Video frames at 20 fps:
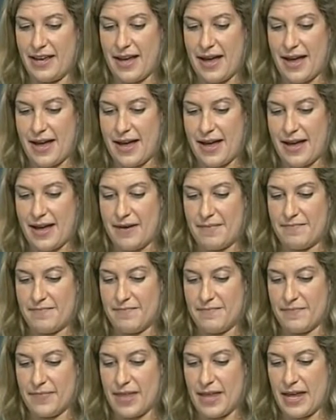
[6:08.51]

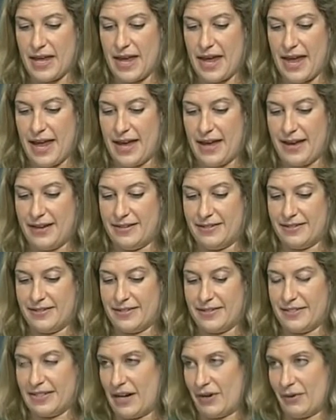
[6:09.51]
Um, and
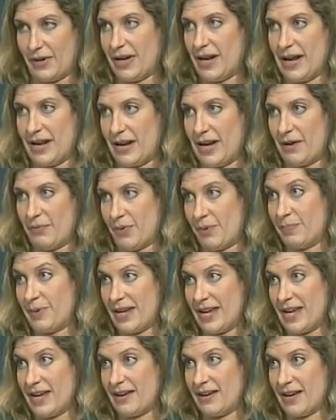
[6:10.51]
you know, it, it will
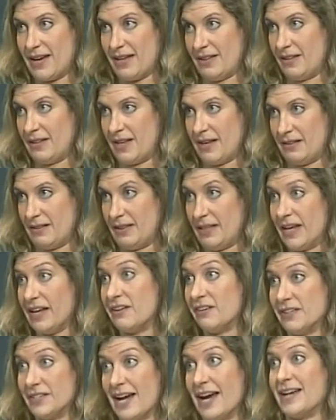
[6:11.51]
be a, a,
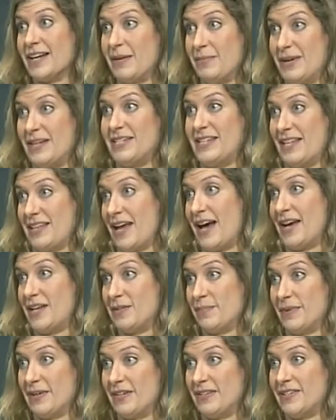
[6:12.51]
legal document in the
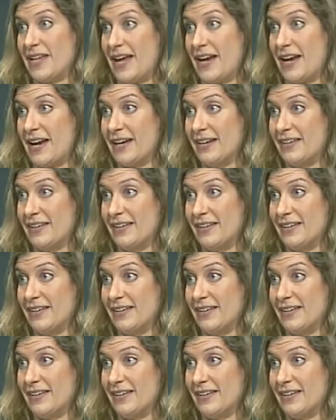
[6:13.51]
hospital setting.